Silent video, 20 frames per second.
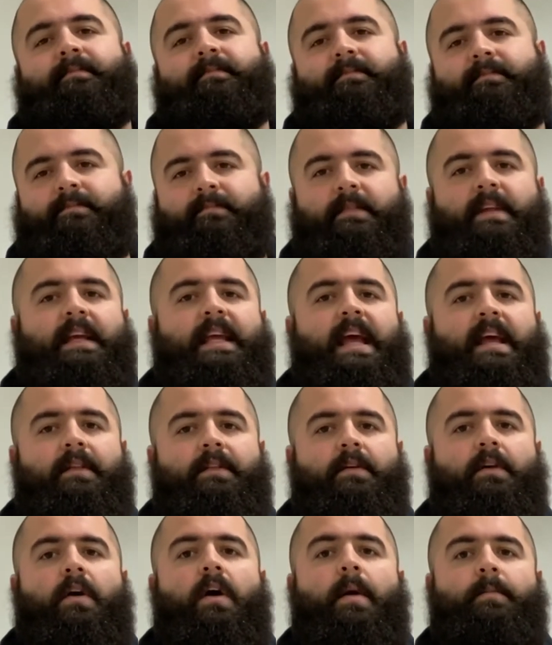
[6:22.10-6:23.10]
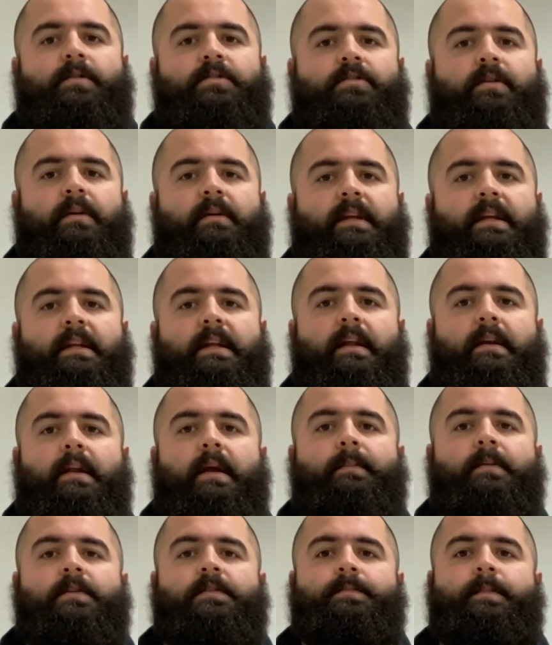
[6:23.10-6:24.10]
Again, they're arbitrarily done
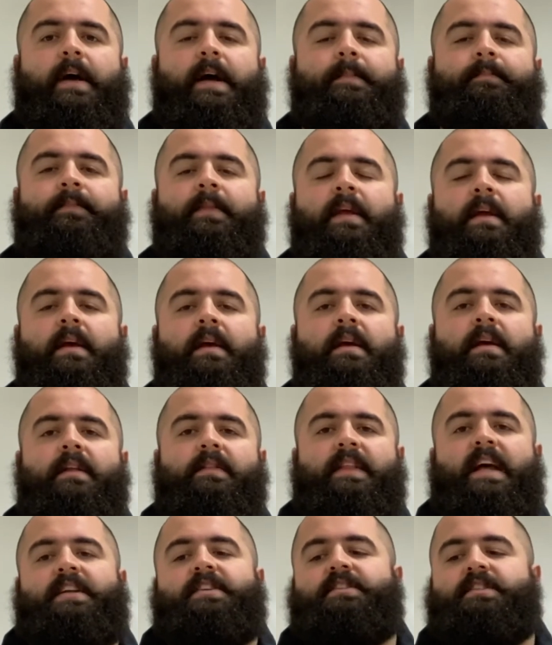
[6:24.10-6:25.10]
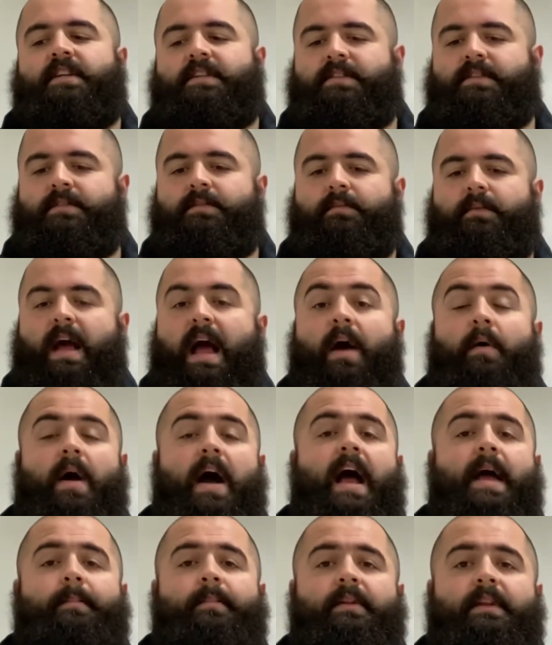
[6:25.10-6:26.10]
numbers, but that's just how
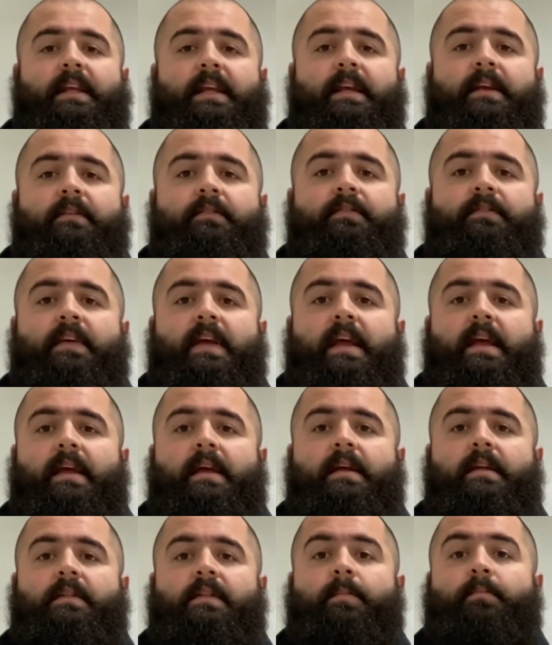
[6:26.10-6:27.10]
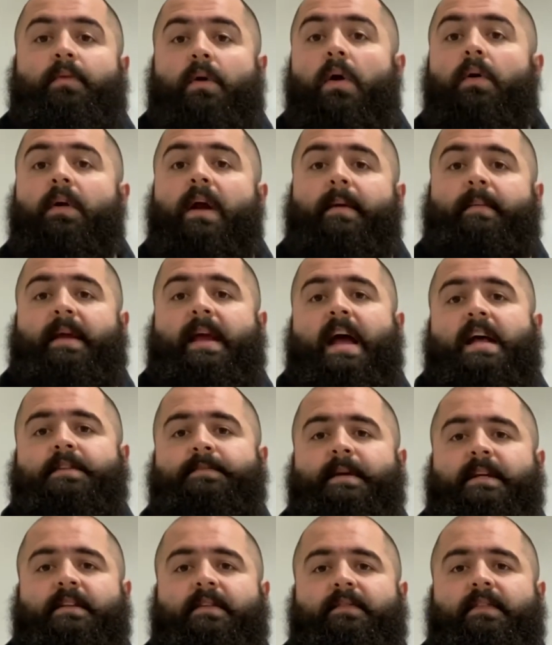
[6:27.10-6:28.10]
I believe in the programming
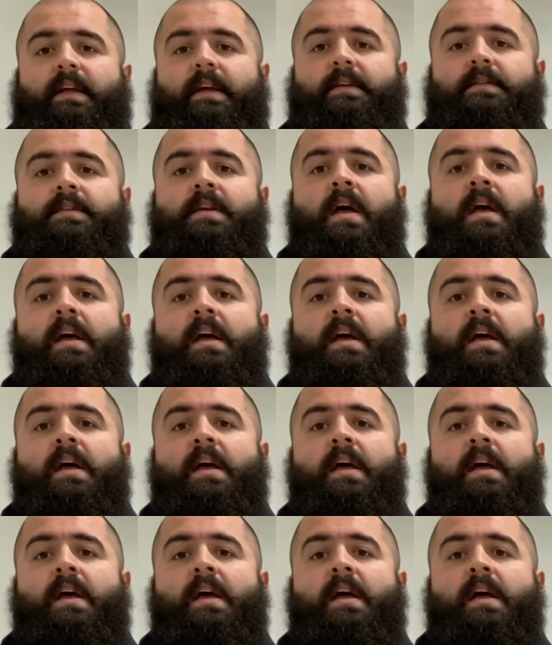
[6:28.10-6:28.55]
aspect of things.